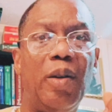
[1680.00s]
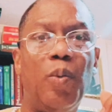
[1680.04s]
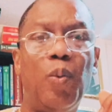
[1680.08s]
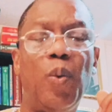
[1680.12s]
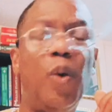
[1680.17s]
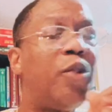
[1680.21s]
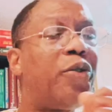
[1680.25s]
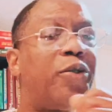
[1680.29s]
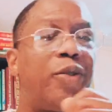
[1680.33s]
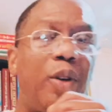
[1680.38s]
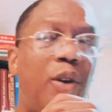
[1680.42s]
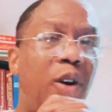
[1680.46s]

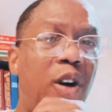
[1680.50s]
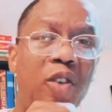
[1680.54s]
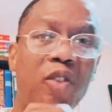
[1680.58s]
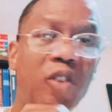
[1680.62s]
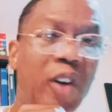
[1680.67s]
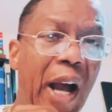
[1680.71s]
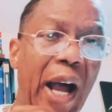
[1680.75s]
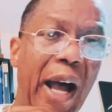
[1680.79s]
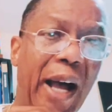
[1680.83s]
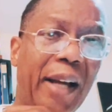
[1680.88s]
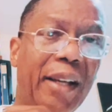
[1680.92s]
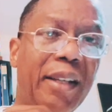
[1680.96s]
we'll throw a
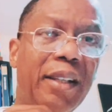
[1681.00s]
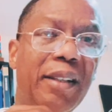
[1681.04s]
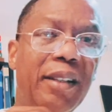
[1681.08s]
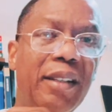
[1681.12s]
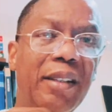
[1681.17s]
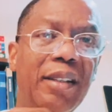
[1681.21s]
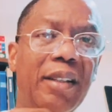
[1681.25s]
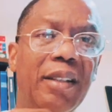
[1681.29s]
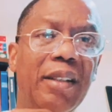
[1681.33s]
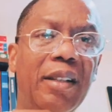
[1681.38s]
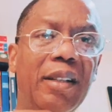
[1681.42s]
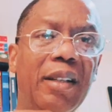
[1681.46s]
rock.
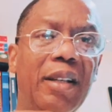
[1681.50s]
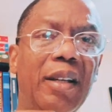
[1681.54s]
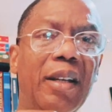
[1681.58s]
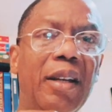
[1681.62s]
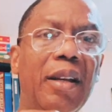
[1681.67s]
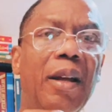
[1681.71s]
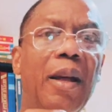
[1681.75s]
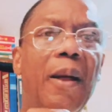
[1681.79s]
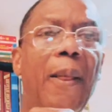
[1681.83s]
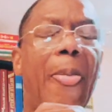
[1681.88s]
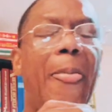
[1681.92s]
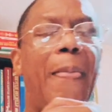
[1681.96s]

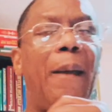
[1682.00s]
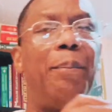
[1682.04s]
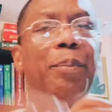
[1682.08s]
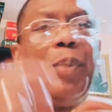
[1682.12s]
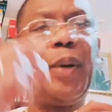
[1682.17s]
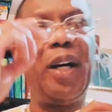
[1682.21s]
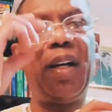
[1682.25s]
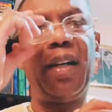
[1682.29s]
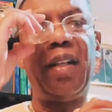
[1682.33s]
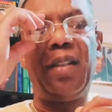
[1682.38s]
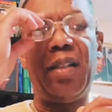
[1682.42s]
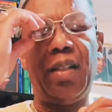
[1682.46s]

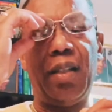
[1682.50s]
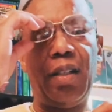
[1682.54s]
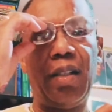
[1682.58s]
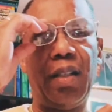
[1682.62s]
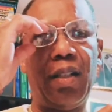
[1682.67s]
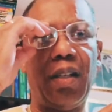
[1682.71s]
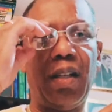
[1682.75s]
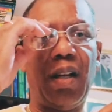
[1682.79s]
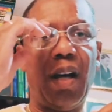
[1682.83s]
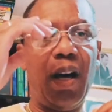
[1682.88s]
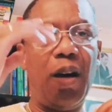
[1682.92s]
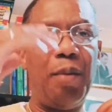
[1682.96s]
But
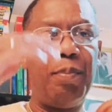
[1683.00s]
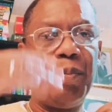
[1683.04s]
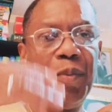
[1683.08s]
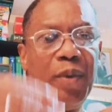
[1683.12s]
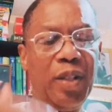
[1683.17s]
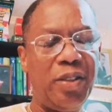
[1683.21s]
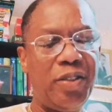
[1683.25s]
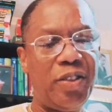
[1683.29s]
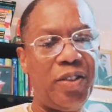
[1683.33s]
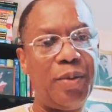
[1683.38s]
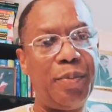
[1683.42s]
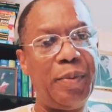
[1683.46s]
a
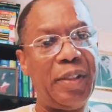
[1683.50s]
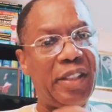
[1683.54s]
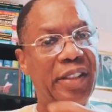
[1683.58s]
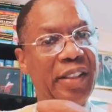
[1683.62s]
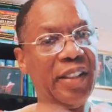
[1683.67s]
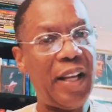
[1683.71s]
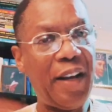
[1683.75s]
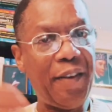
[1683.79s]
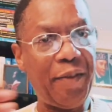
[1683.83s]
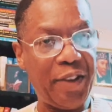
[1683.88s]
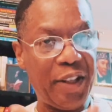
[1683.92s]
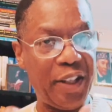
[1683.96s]
Muslim is
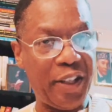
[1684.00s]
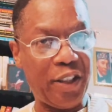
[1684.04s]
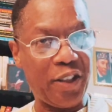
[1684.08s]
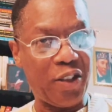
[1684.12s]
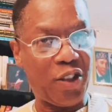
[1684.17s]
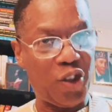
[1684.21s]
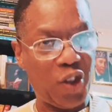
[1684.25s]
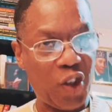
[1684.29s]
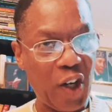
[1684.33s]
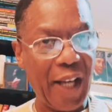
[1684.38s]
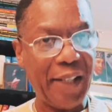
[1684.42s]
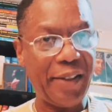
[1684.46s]
never the
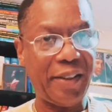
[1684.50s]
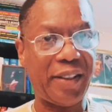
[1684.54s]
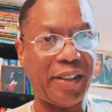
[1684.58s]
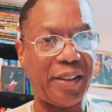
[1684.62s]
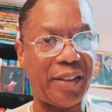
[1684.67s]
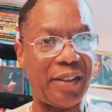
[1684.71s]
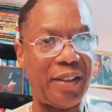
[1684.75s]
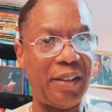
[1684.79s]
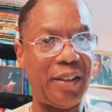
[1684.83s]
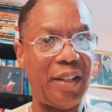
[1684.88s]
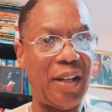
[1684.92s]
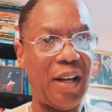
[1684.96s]

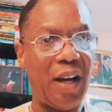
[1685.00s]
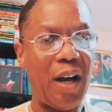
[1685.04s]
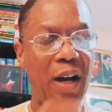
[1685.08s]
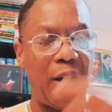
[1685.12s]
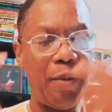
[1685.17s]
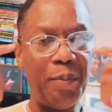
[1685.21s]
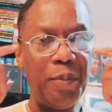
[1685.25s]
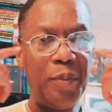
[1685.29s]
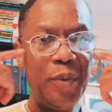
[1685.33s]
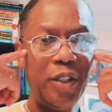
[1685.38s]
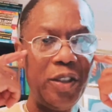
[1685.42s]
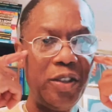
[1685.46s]
aggressor. A
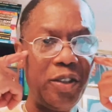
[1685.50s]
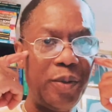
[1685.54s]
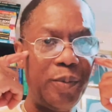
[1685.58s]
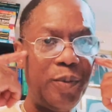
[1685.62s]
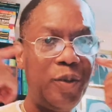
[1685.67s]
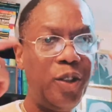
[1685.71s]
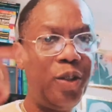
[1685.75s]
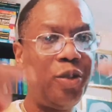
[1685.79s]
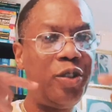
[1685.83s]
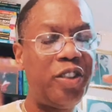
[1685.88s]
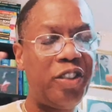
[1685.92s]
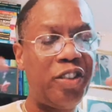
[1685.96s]
Muslim
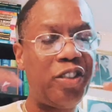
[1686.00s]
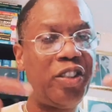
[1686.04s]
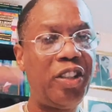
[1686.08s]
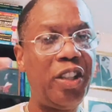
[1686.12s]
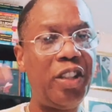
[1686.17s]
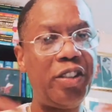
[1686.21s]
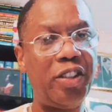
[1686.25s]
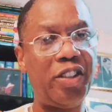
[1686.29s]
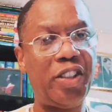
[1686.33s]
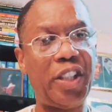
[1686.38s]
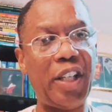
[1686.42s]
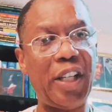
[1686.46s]
uses
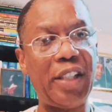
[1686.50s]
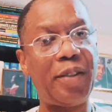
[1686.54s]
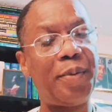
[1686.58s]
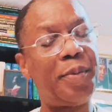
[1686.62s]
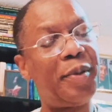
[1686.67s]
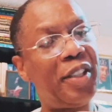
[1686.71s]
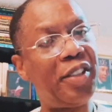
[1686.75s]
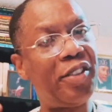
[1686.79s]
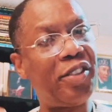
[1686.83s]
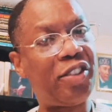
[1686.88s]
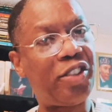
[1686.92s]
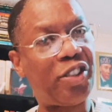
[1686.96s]
good
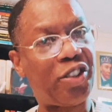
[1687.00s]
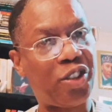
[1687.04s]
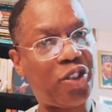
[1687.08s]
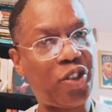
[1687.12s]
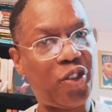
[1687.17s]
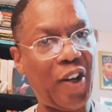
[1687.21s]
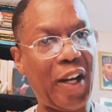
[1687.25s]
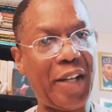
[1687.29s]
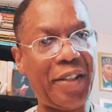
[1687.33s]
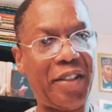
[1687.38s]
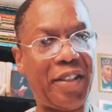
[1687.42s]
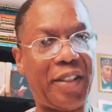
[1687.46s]
judgment and
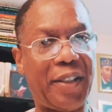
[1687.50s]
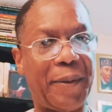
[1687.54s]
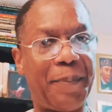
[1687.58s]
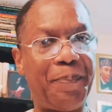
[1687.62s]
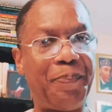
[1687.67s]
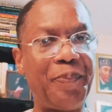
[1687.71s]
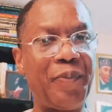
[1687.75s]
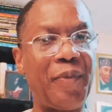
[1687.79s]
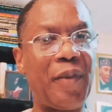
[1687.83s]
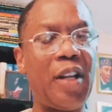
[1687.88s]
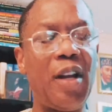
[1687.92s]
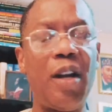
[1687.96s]
discretion.
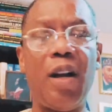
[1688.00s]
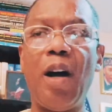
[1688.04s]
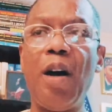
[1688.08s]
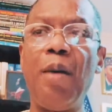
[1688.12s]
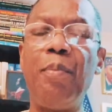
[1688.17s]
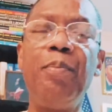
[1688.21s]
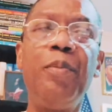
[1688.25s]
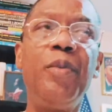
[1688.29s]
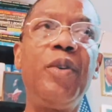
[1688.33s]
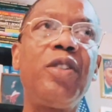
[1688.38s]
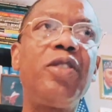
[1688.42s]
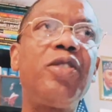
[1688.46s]
A
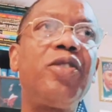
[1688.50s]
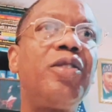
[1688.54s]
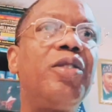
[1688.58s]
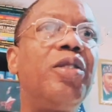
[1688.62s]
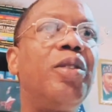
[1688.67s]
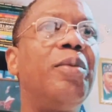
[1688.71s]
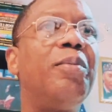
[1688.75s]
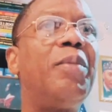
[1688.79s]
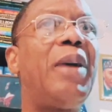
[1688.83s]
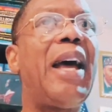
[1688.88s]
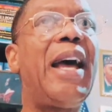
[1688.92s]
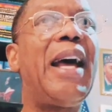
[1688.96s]

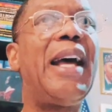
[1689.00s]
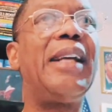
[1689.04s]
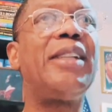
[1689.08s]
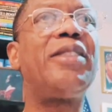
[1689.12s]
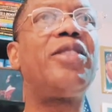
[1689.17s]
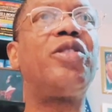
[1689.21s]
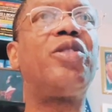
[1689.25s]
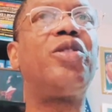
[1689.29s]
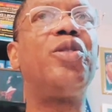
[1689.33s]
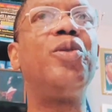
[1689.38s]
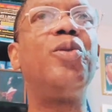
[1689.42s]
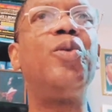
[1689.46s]
Muslim
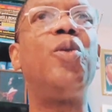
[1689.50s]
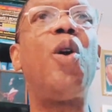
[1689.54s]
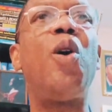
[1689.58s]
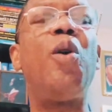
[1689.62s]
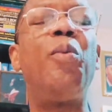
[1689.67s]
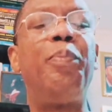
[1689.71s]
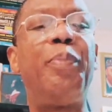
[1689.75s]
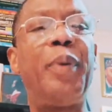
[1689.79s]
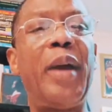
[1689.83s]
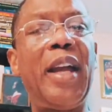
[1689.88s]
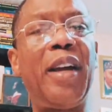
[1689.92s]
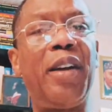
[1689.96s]
has to
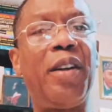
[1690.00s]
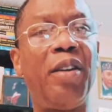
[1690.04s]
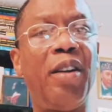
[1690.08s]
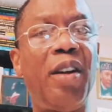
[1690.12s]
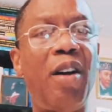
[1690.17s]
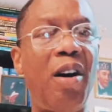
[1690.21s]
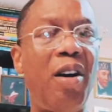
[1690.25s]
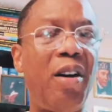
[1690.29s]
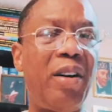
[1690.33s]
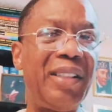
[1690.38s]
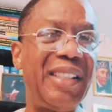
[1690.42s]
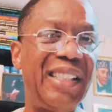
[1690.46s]
obey
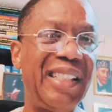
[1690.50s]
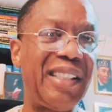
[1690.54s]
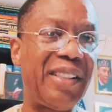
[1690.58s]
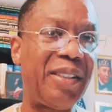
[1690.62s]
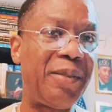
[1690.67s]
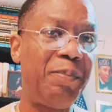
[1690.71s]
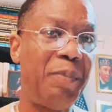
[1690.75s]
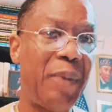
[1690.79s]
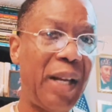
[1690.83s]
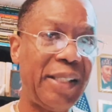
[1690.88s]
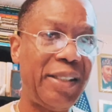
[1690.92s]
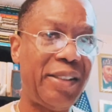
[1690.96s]
Allah and his
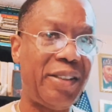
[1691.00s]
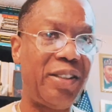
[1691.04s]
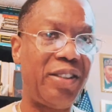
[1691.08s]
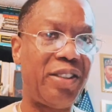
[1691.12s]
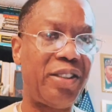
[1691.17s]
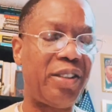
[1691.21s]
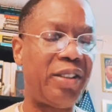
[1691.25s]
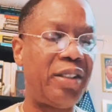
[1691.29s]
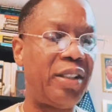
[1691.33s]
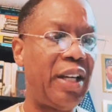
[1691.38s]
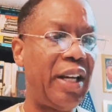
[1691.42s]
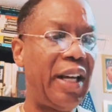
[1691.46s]

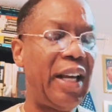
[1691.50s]
messenger